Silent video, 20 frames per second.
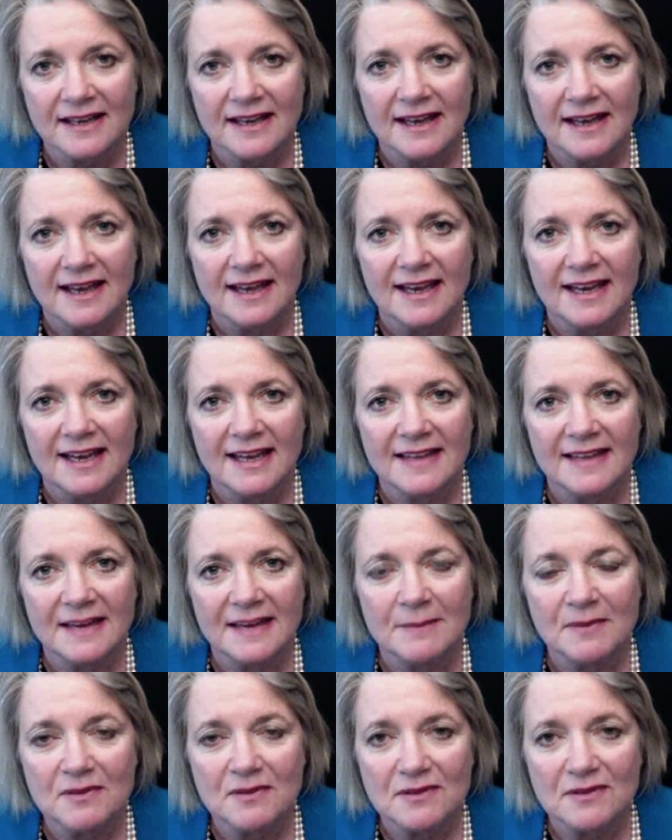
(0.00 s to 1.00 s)
And then
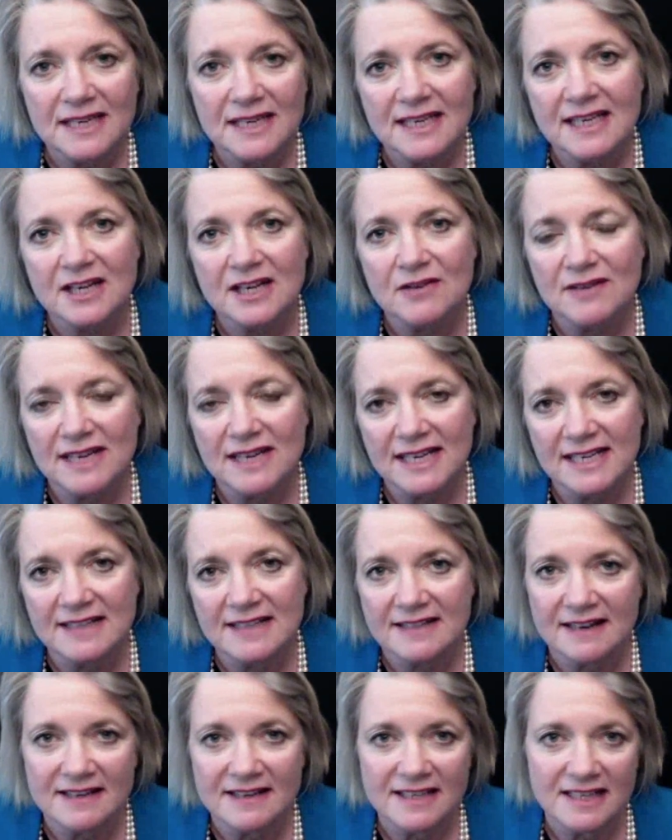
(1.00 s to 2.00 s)
Marie Greeny is our
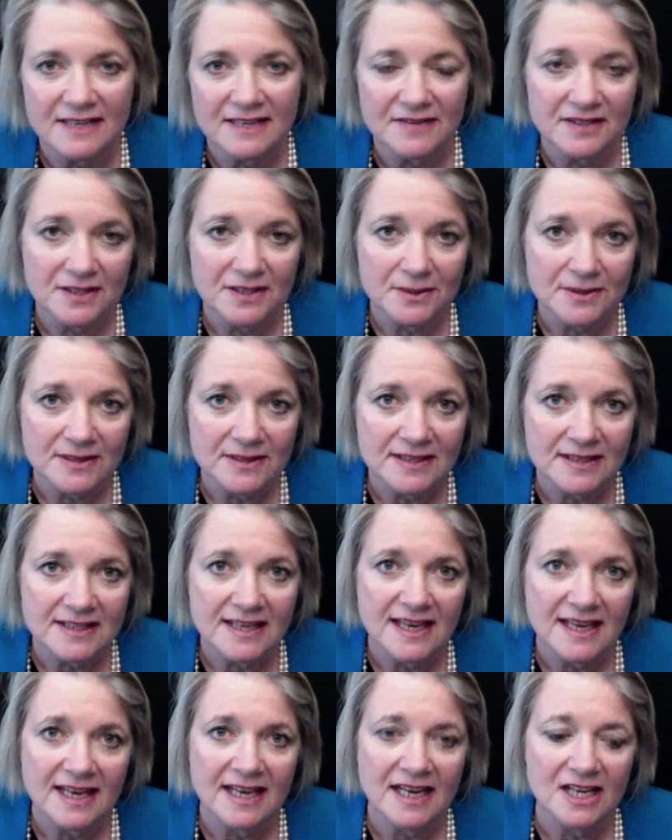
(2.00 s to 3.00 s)
Dean of Students,
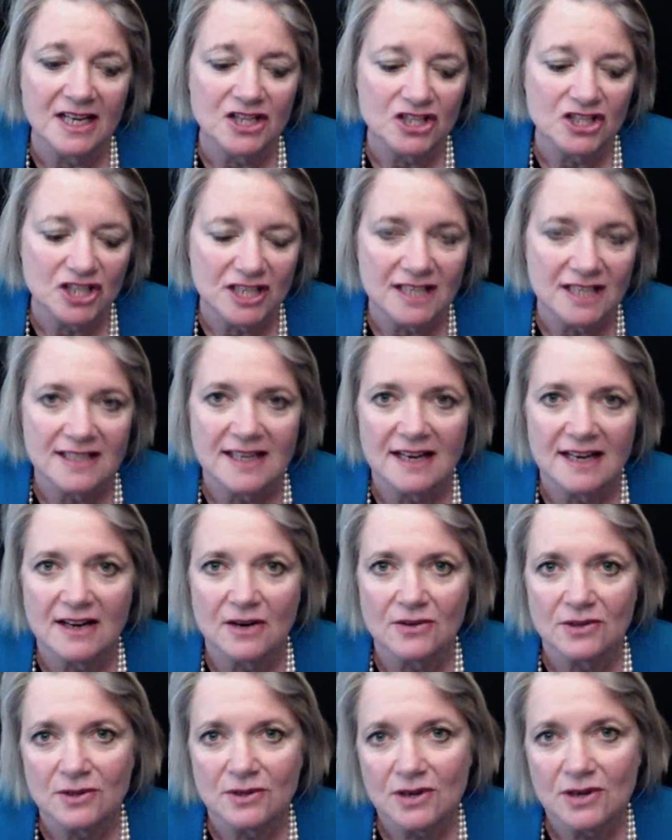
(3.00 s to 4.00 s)
and she is our go-to
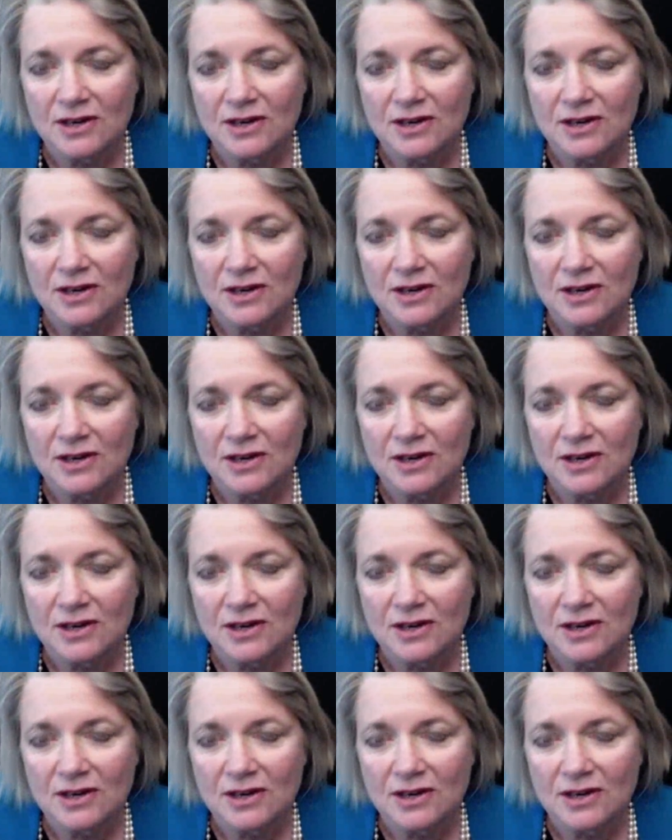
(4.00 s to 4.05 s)
girl.